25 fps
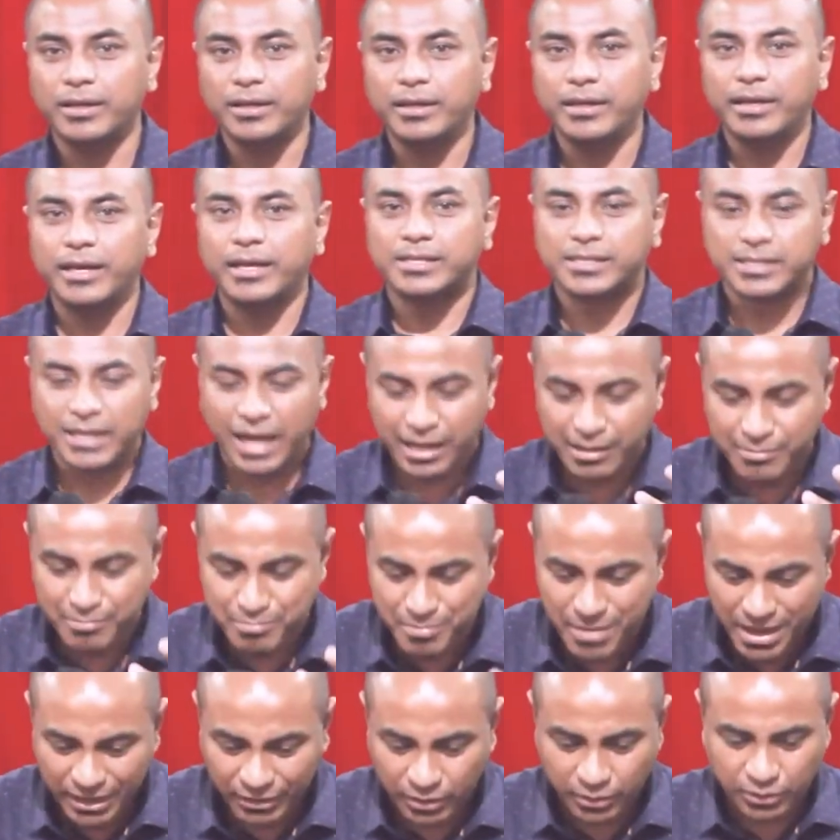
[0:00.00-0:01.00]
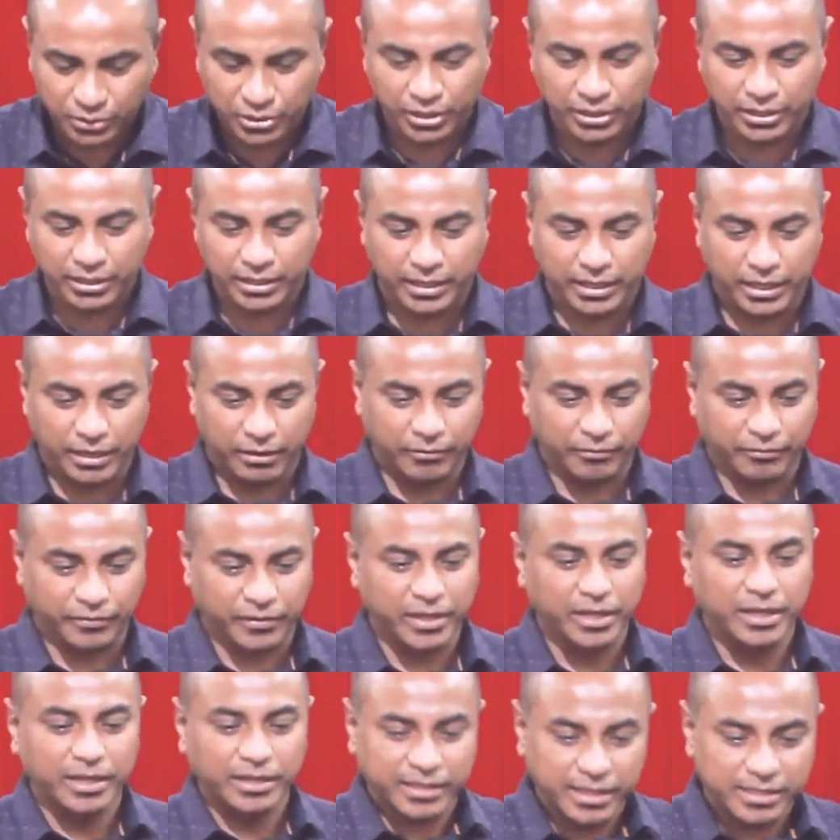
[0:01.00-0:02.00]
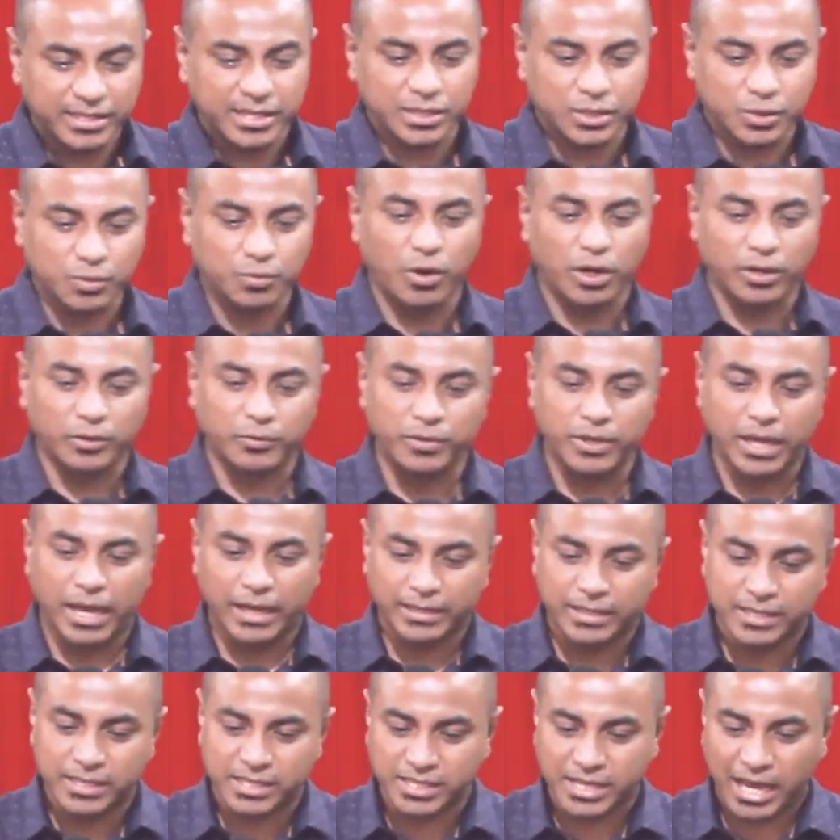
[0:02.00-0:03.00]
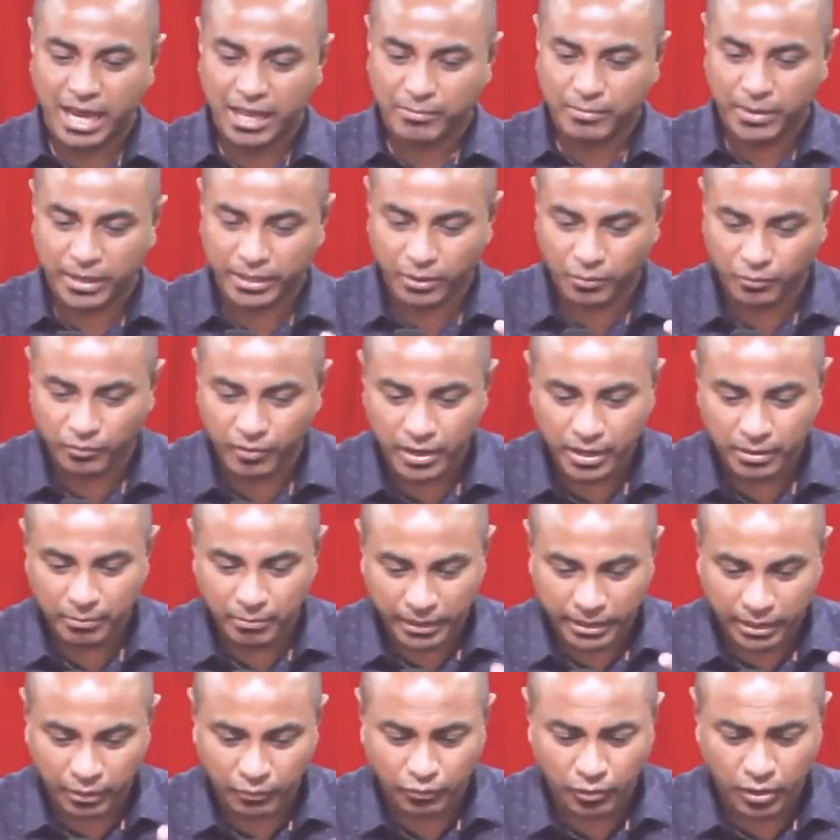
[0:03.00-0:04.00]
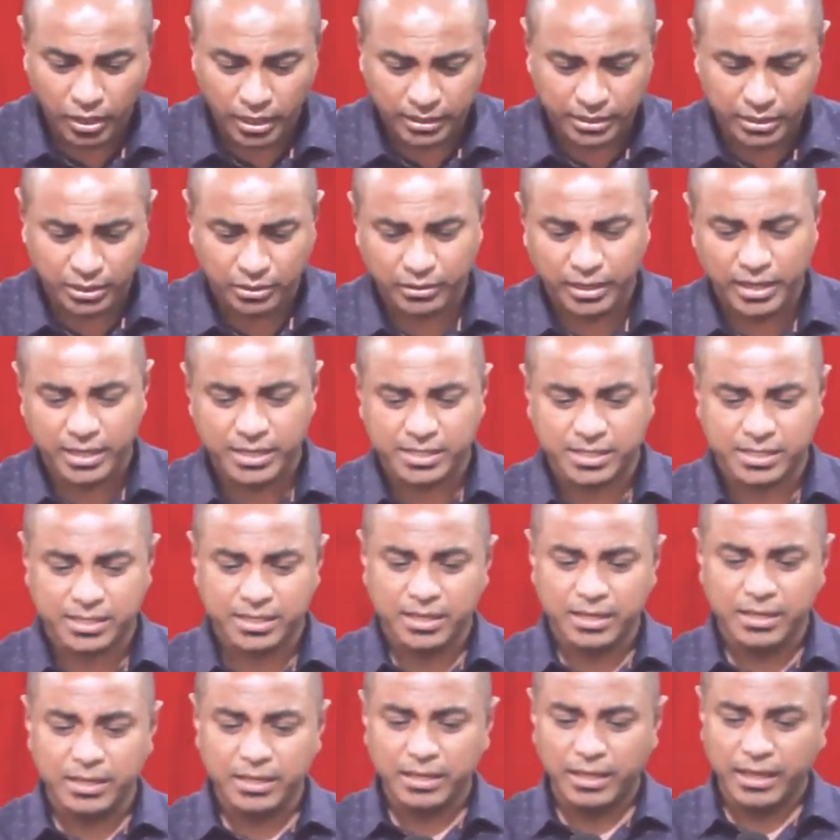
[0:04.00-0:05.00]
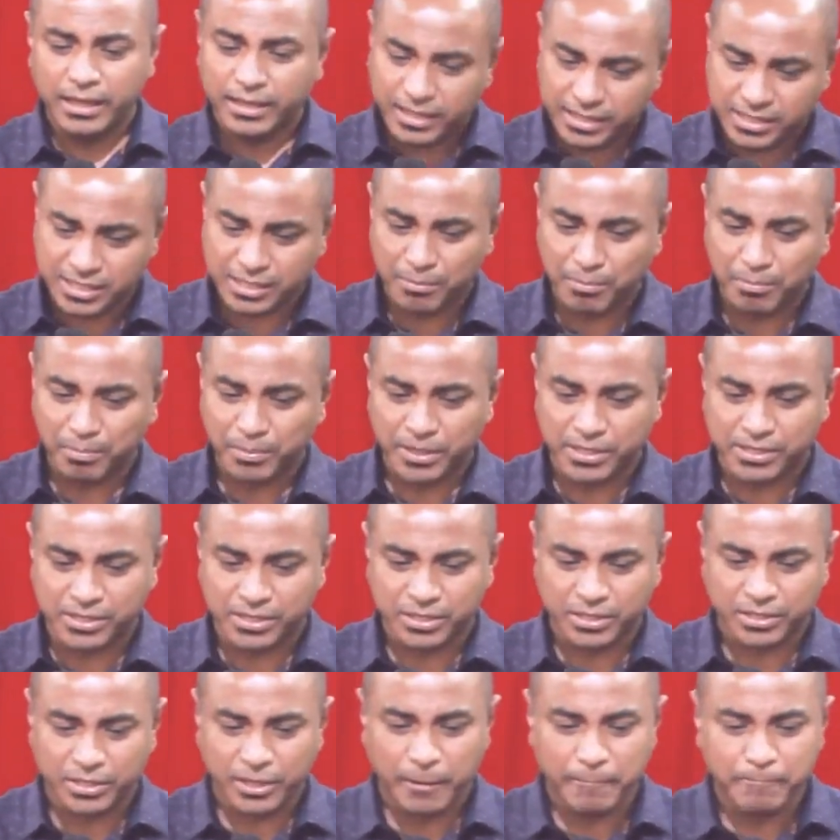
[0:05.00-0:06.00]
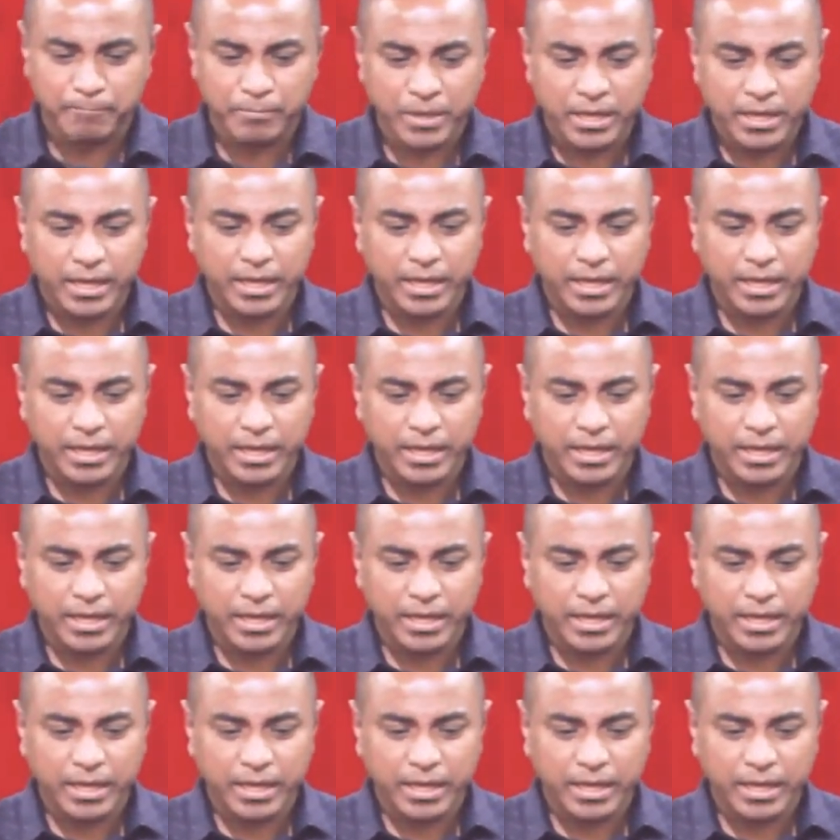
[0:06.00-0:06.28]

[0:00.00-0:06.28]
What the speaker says: It's unmerited gift. This is what we understand by the word grace in its simplicity.